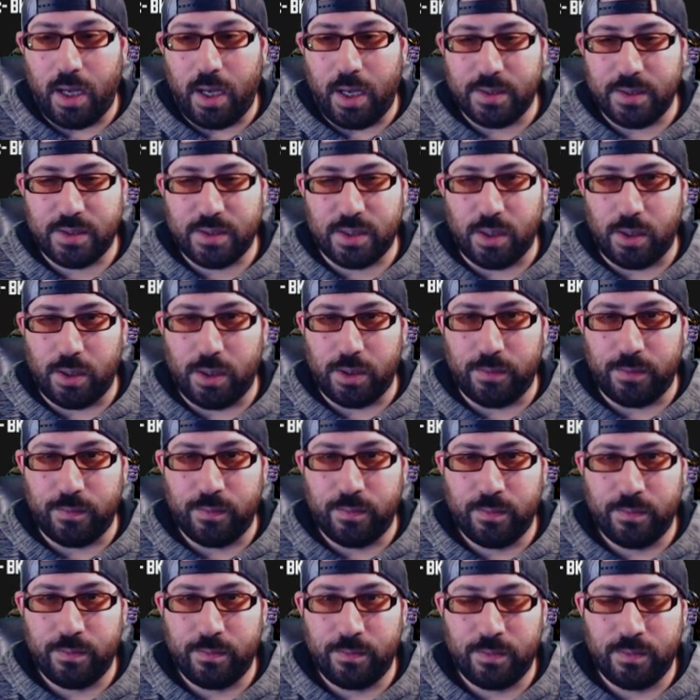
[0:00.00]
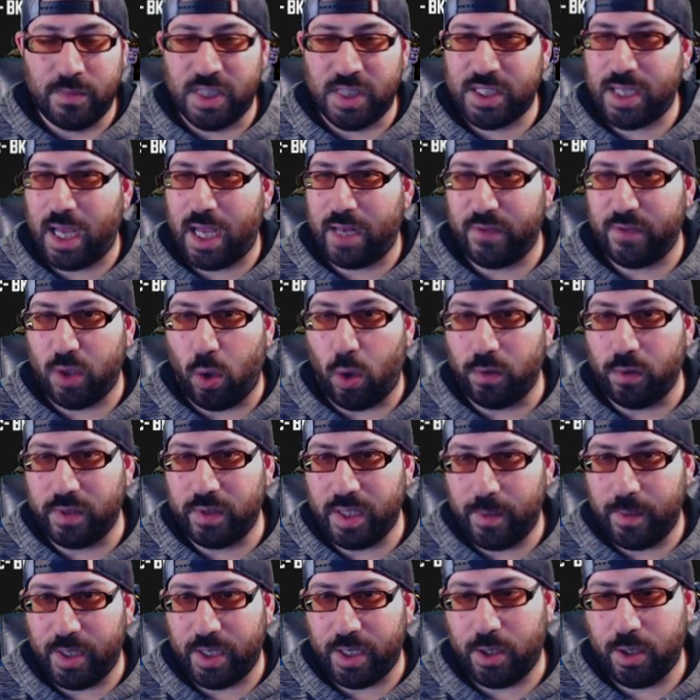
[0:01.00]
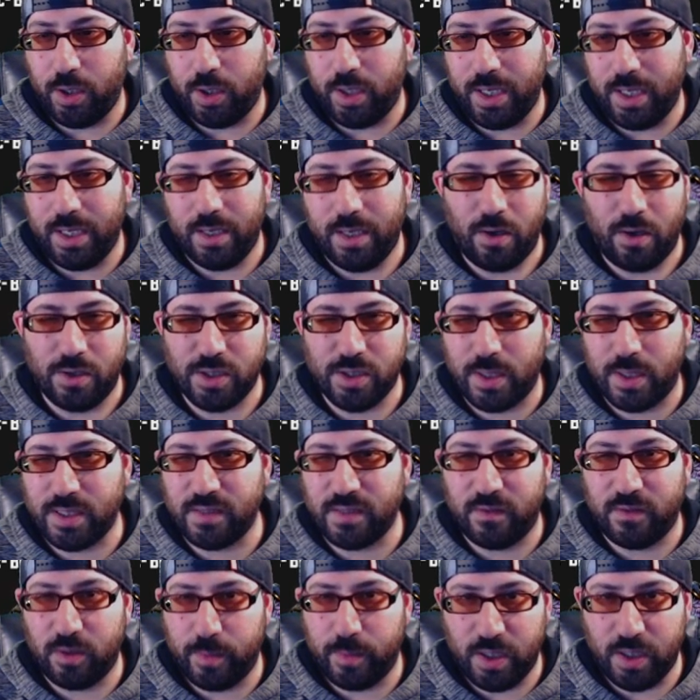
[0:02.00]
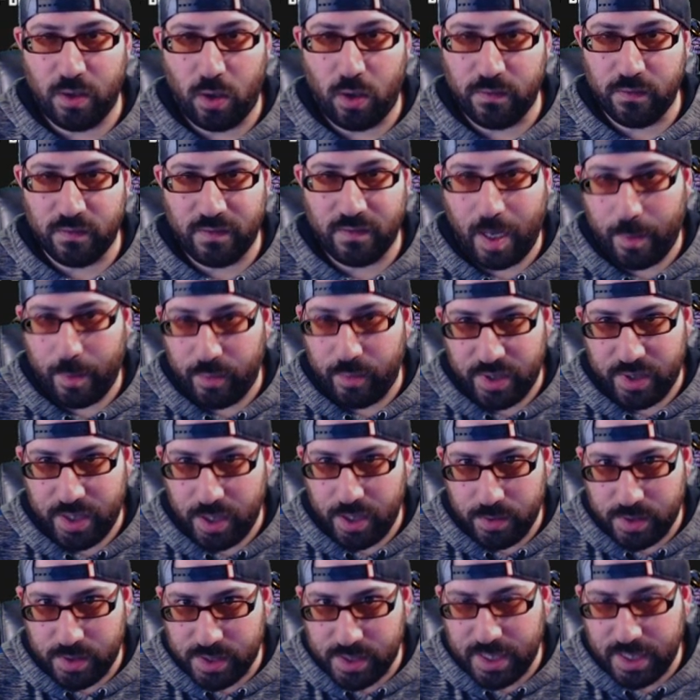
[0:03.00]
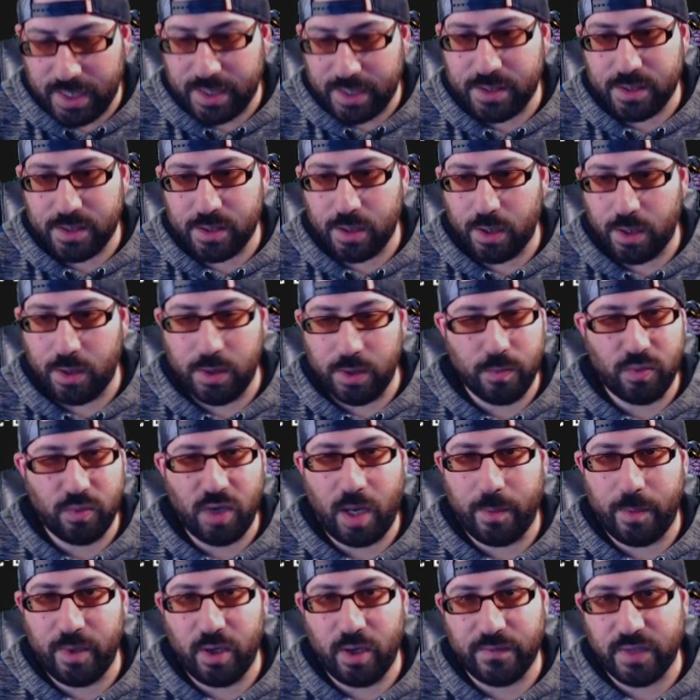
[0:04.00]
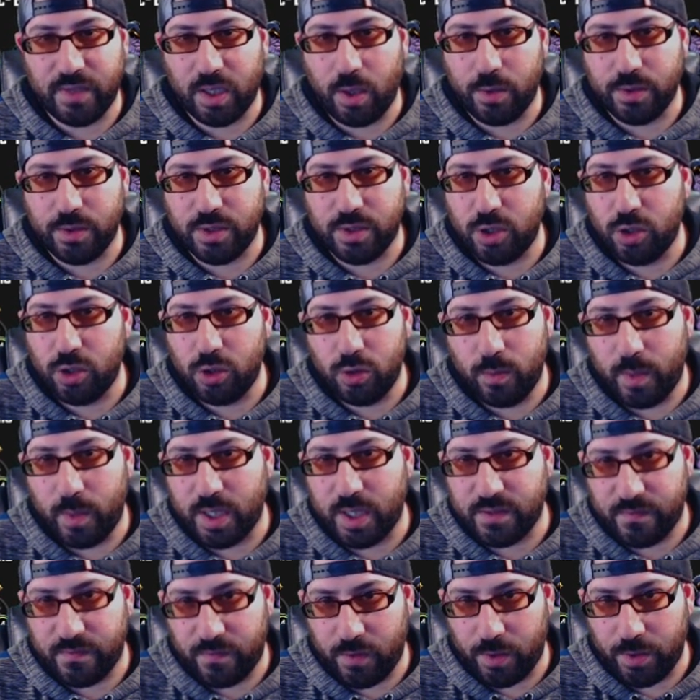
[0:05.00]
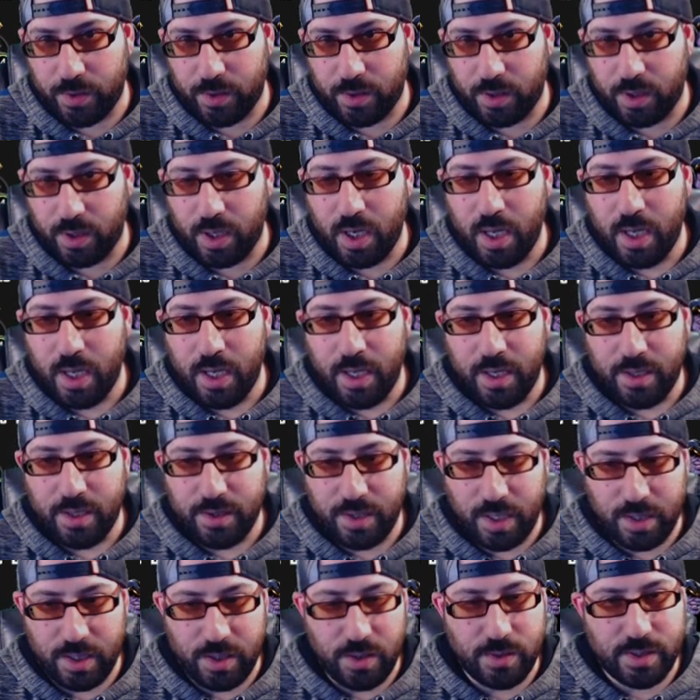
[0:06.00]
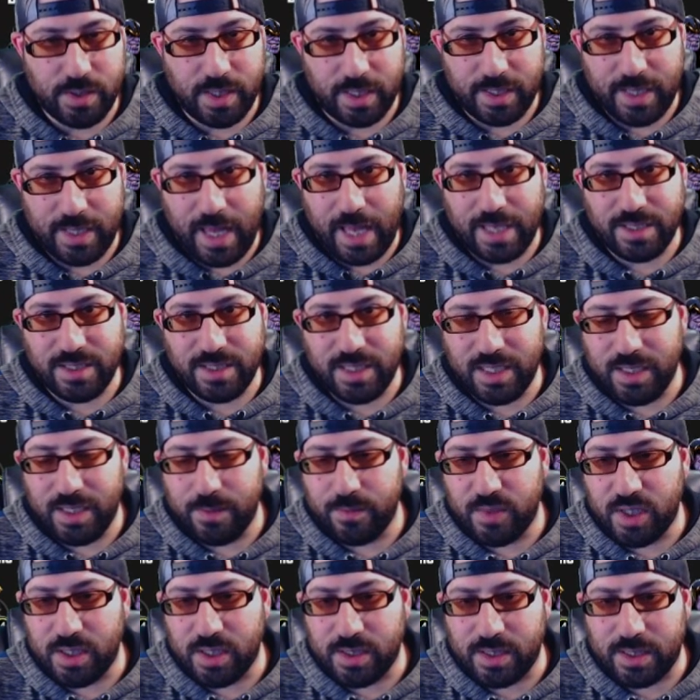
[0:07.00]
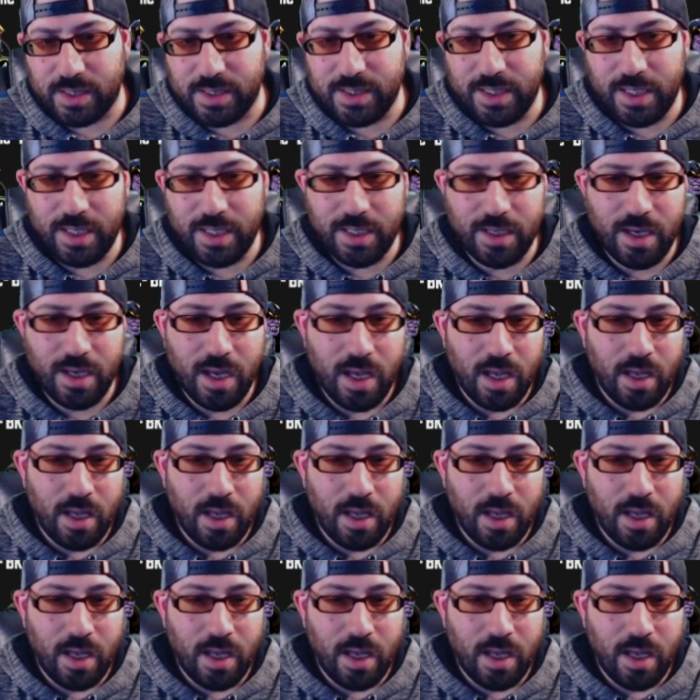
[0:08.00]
So it's kind of an oldie but a goodie. It also has a little bit of overlap with U6, so you probably don't have to go too much further than using that team to succeed.